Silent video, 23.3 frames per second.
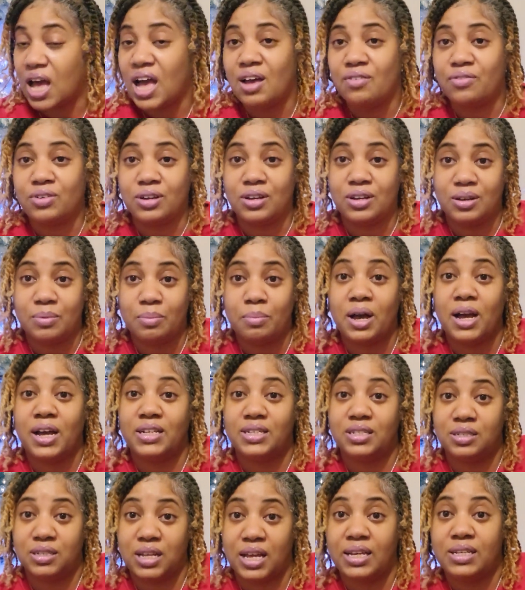I have a good mind
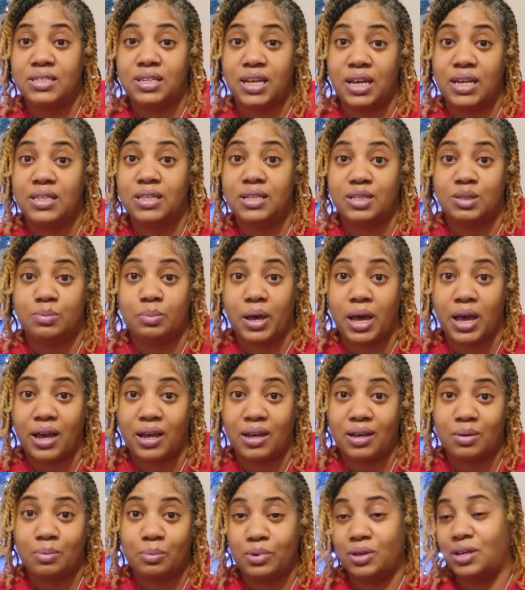to like take this back,
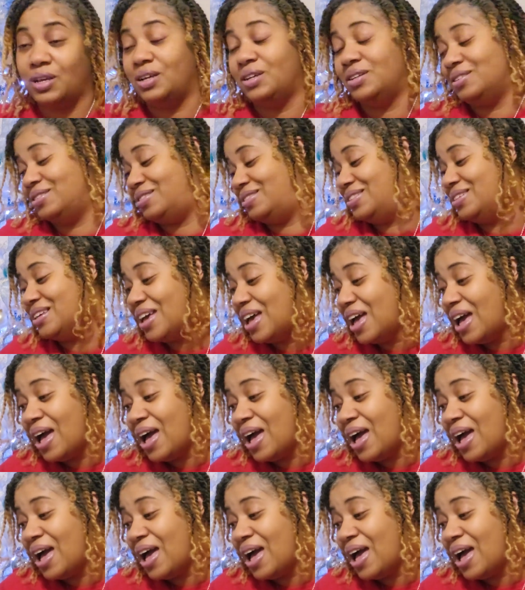because